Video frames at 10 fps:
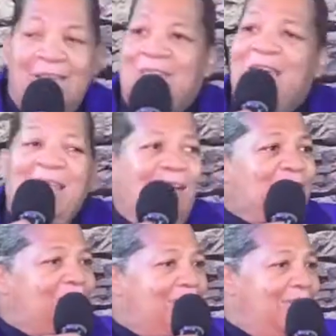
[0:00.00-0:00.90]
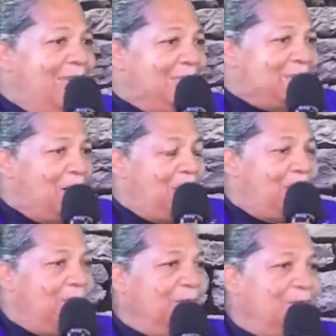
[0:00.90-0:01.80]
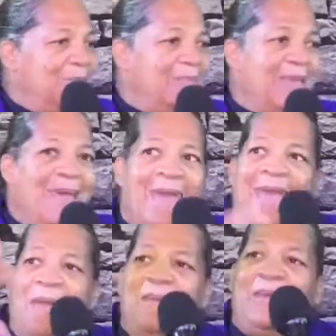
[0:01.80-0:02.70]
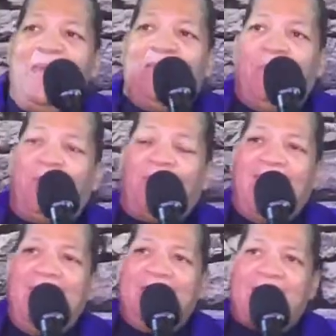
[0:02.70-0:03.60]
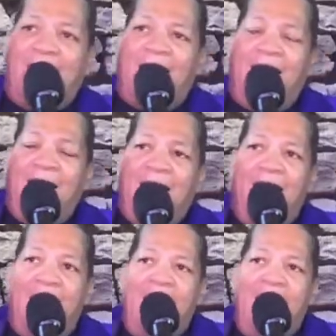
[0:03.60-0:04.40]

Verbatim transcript: She lifted her hands up and began to praise God.